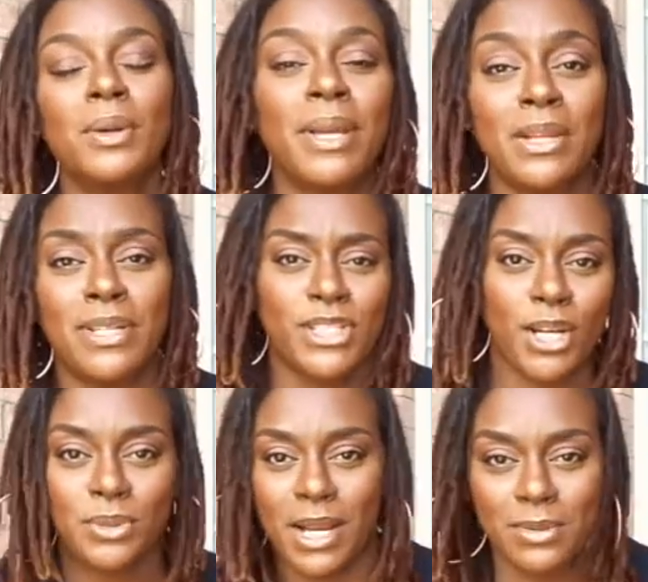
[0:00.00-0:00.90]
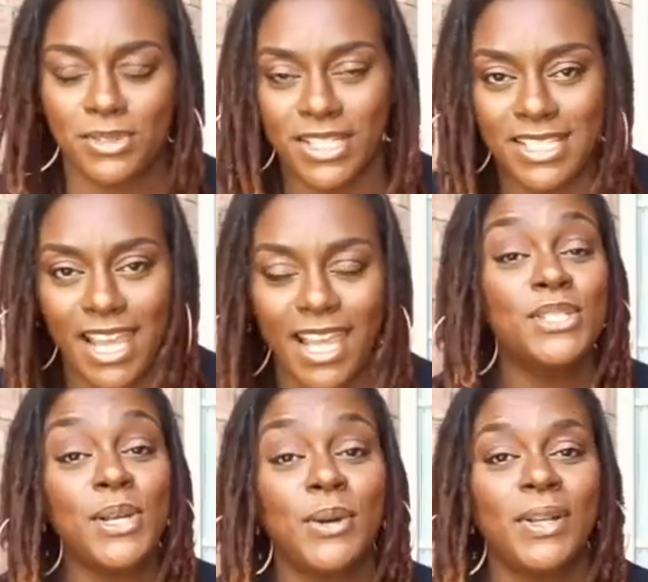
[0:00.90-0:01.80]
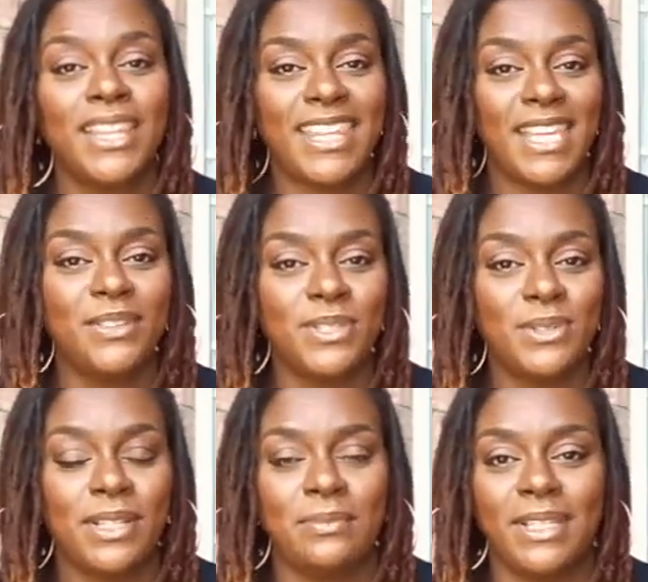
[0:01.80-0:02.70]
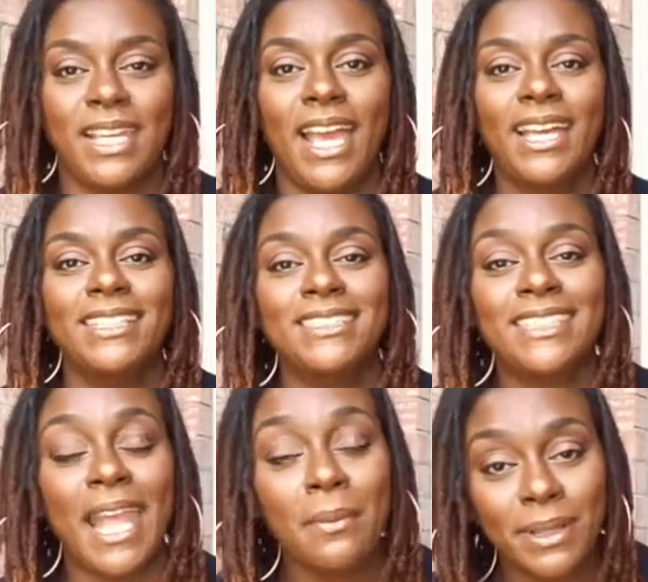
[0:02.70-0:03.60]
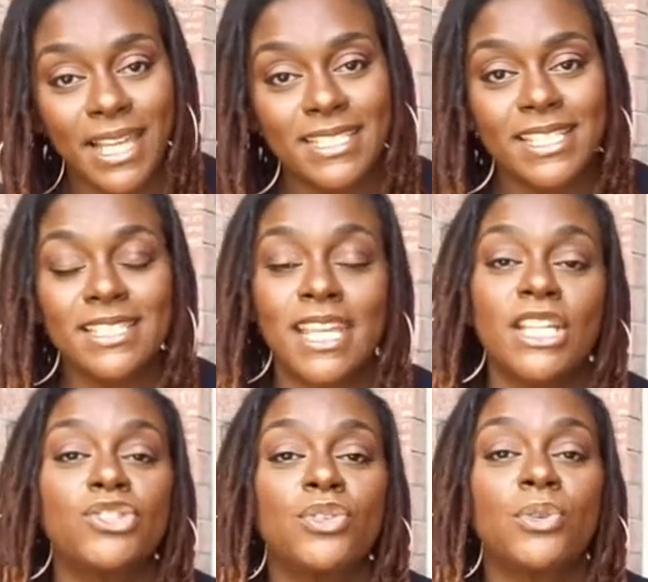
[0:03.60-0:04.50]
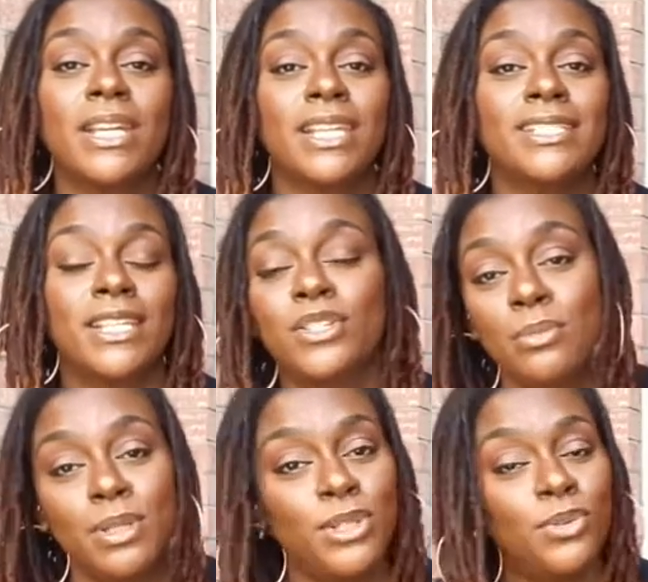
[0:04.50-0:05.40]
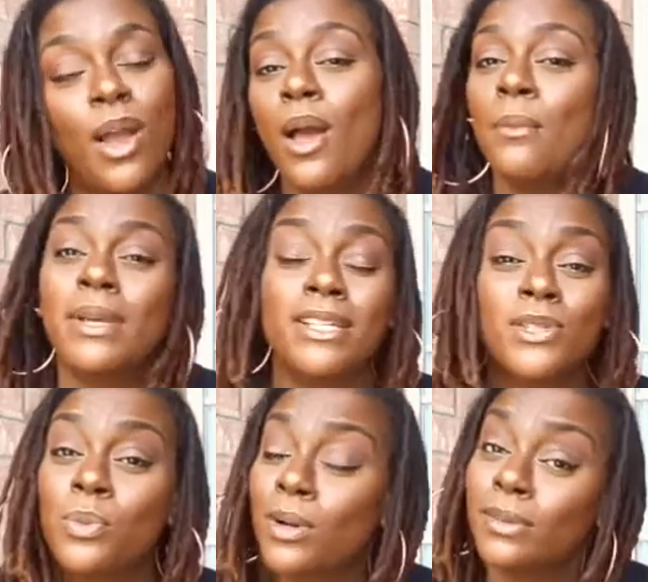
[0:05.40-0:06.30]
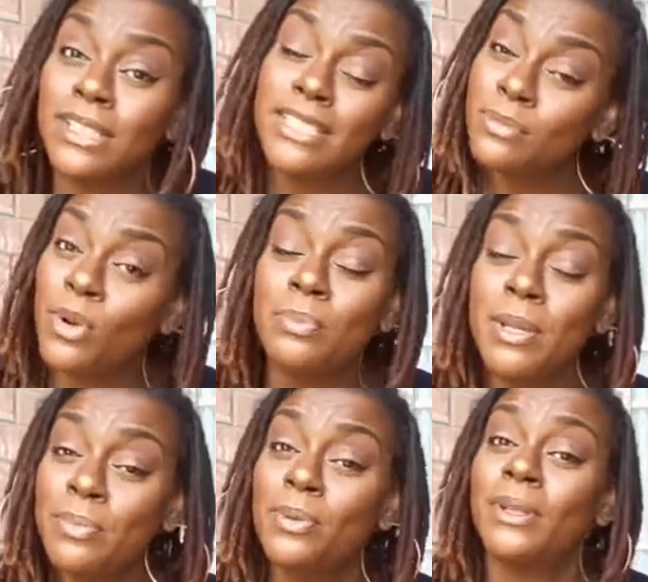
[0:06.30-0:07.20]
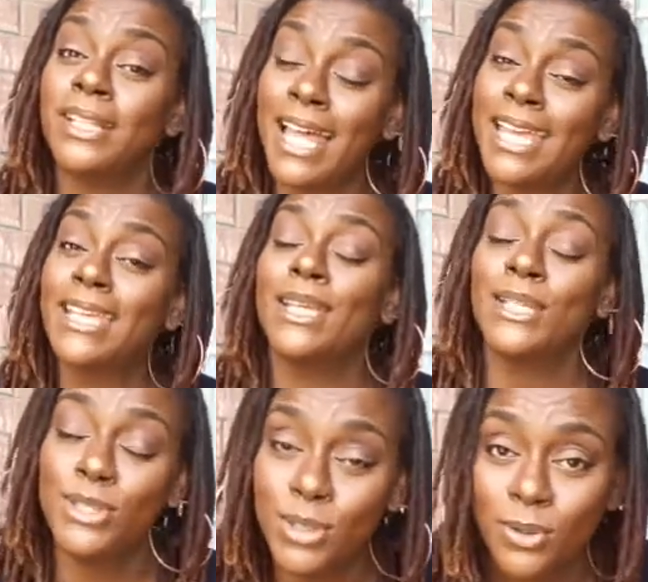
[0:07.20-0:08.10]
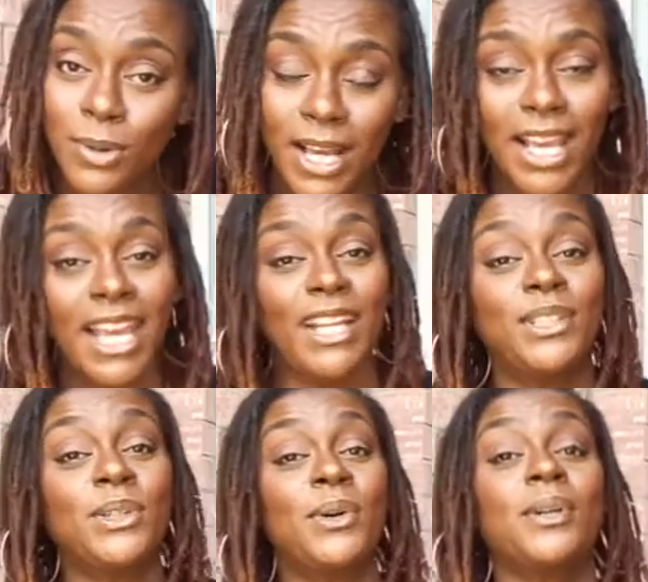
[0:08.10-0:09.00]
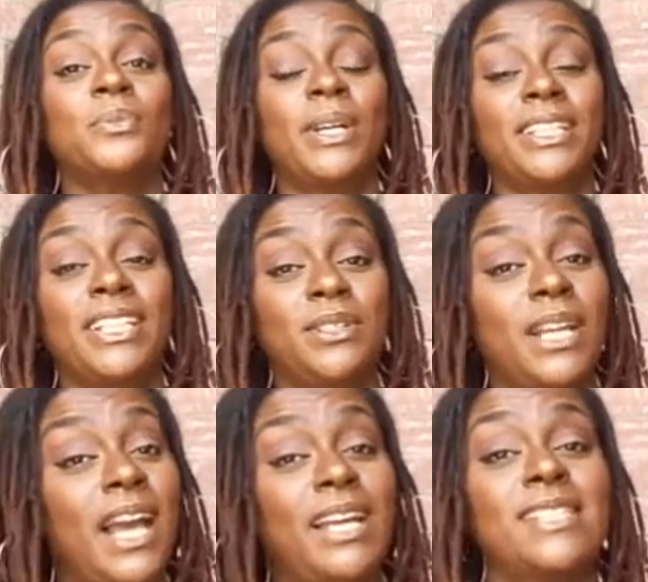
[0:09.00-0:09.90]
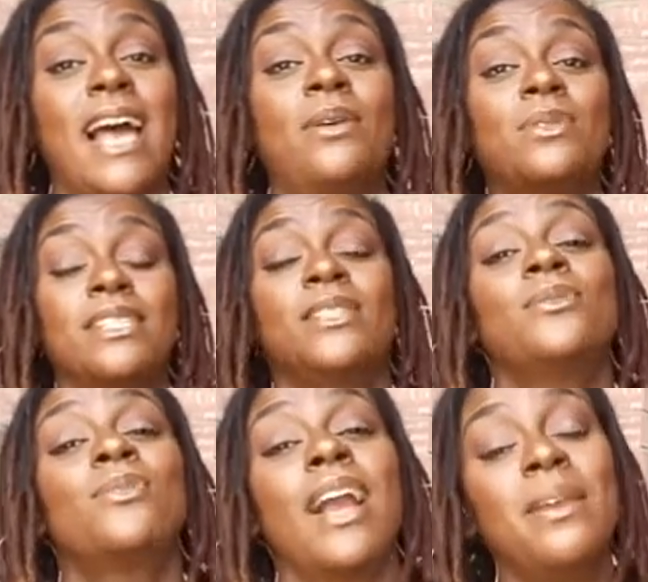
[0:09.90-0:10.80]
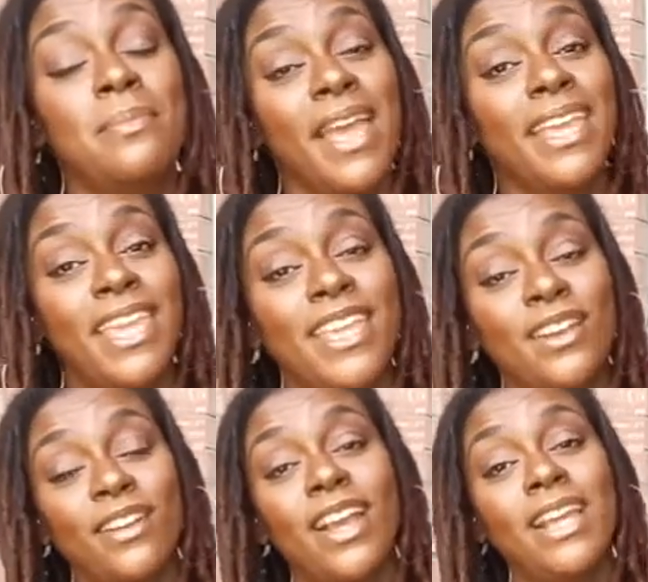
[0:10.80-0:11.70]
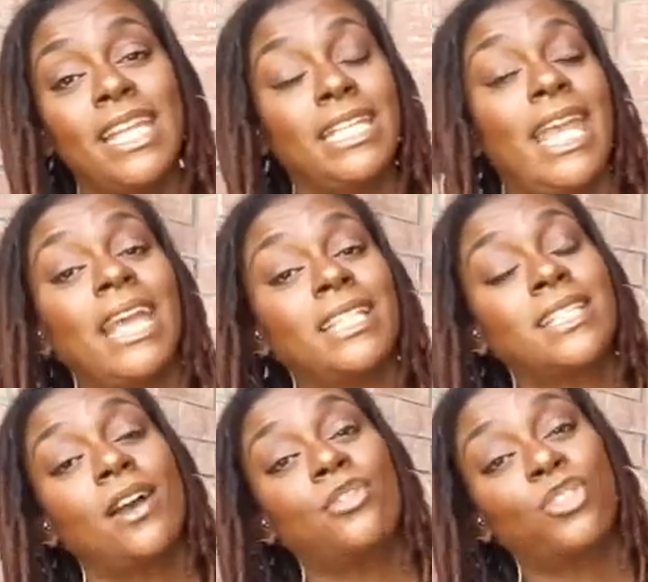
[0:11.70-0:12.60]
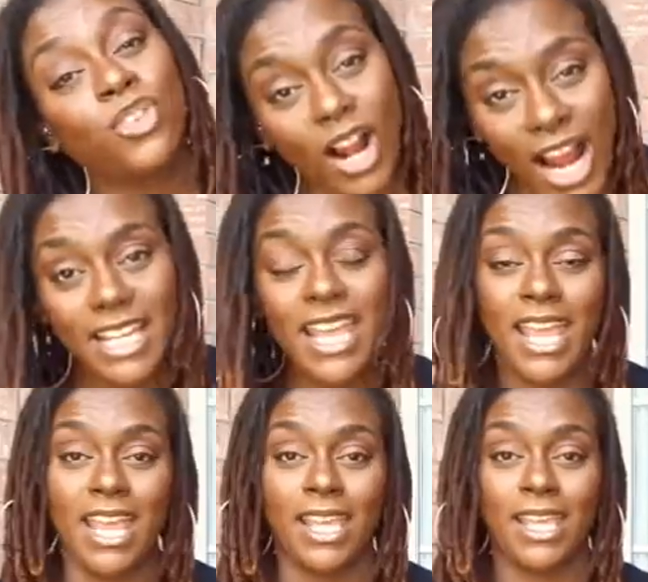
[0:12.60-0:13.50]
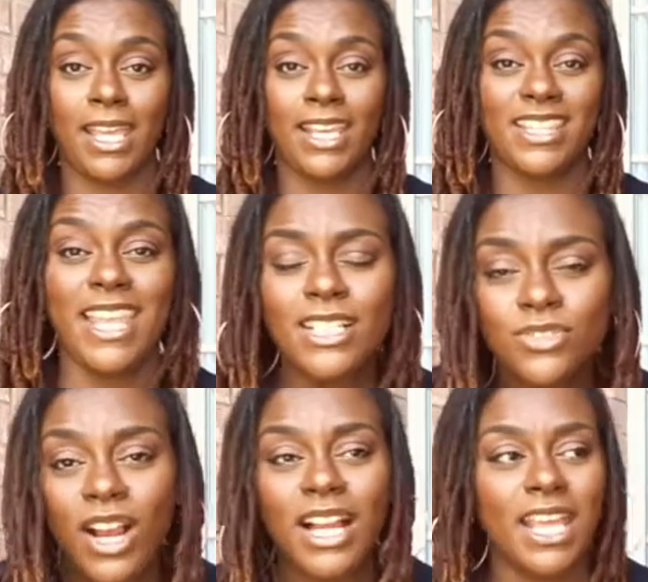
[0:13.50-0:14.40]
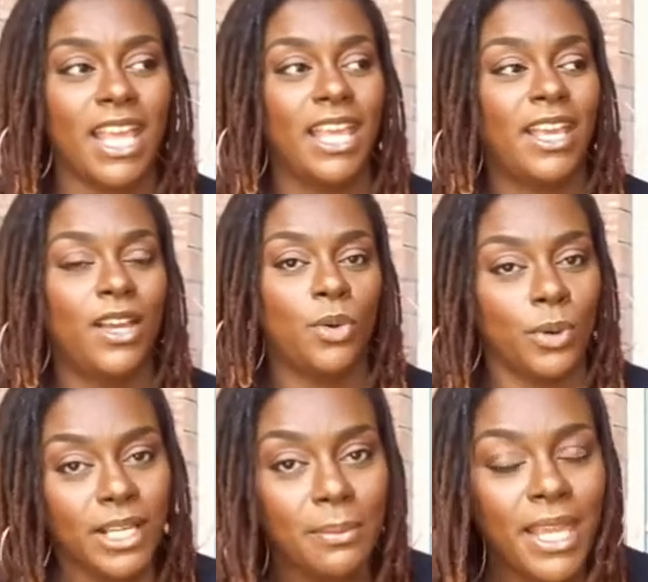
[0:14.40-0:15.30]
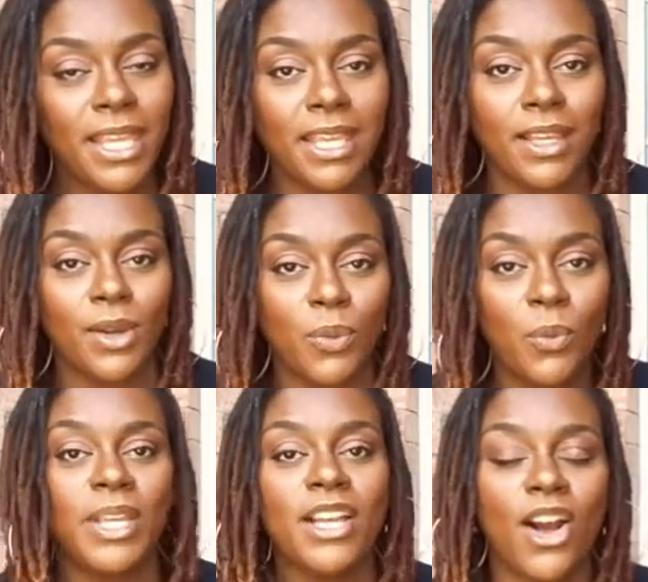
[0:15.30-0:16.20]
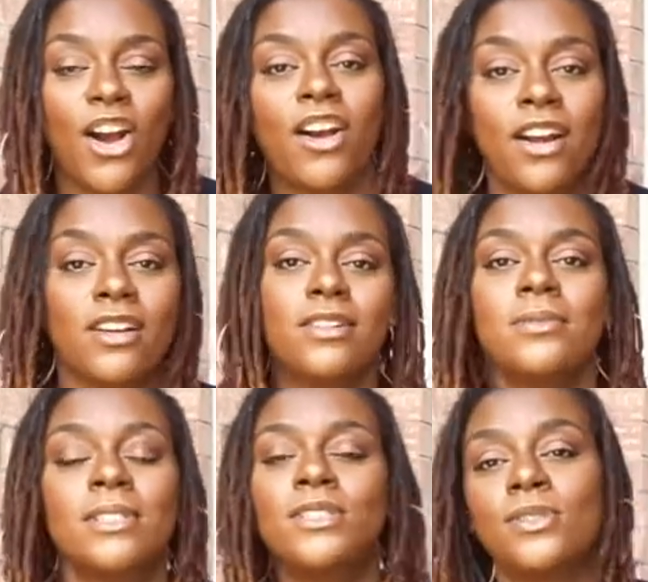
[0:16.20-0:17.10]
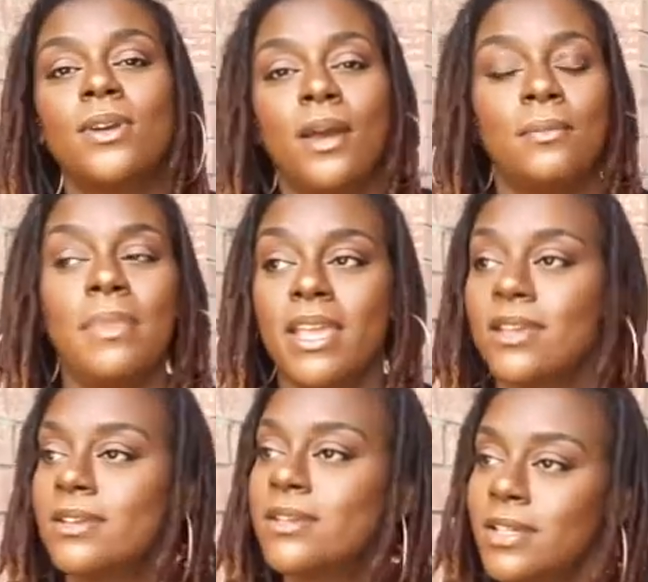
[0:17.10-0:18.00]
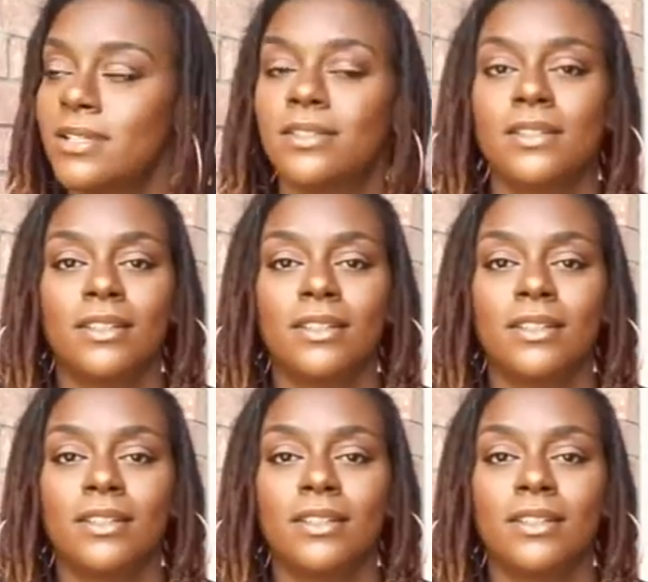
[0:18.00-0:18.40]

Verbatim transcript: But anyways, y'all know what I was trying to say. So thank you for joining me. Stay blessed, stay true, and continue to be you, because the world needs more people like you. And Lord willing, you guys, I will see you right back here next Friday. Next Friday, we're gonna make it. We are going to make it.